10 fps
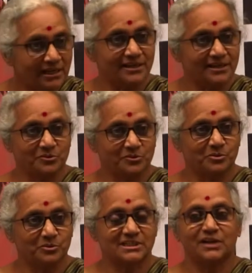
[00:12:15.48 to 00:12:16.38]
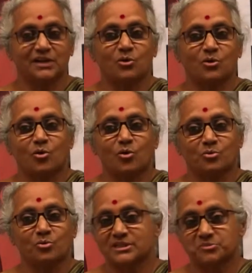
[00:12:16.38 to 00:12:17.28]
has been created
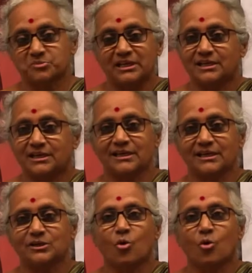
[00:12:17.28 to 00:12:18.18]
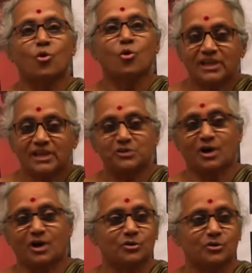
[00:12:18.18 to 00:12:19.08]
only to house,
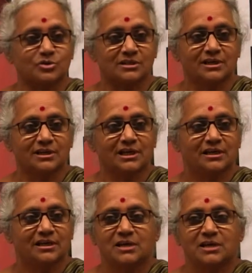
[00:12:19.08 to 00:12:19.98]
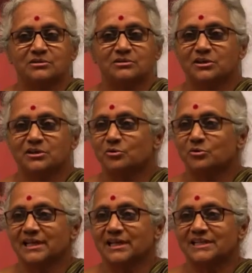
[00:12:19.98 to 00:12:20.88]
you know, extraordinary
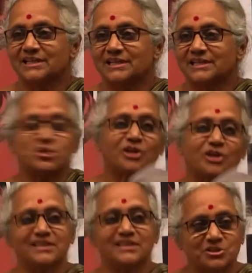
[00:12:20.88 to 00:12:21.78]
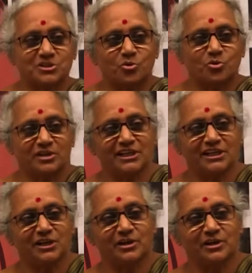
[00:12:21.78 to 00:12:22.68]
scrutiny on every person
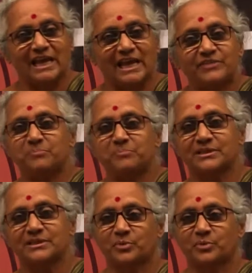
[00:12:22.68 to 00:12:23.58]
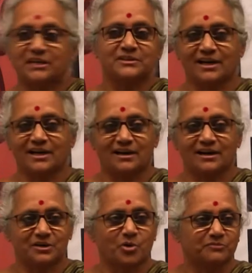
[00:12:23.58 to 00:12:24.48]
wherever they are at whatever point in time.
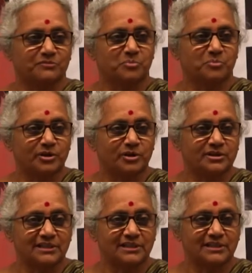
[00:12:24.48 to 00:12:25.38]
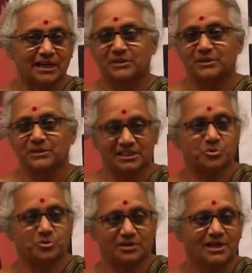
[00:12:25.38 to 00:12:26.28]
And that's what
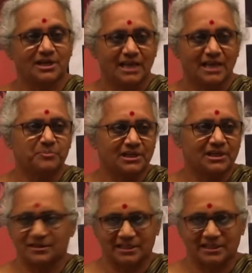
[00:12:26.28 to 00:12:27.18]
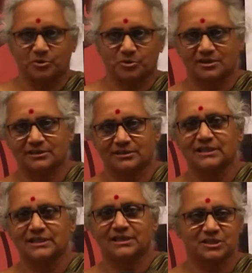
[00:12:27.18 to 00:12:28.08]
Telangana has produced.
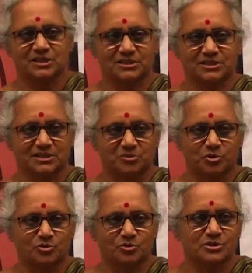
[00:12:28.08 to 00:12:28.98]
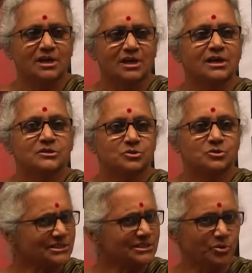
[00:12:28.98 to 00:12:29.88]
So just looking at the building
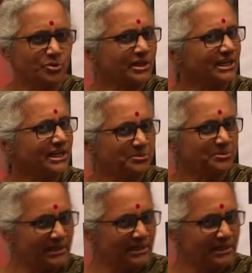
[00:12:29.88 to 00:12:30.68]
would be, you know, like